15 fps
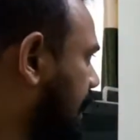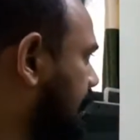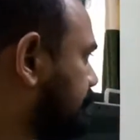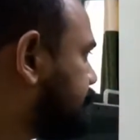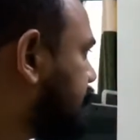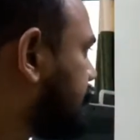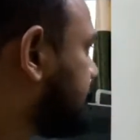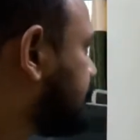
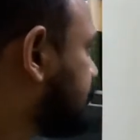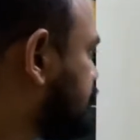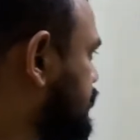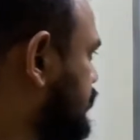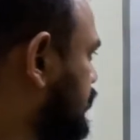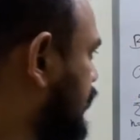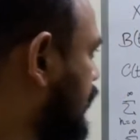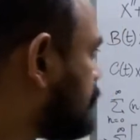taken the
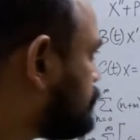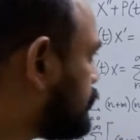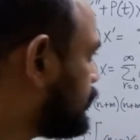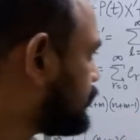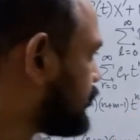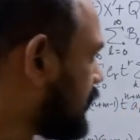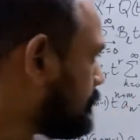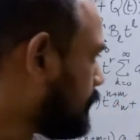Tn plus
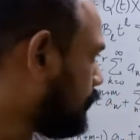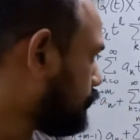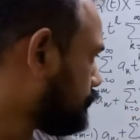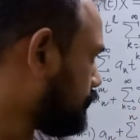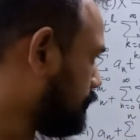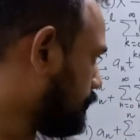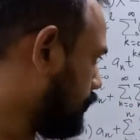m out from all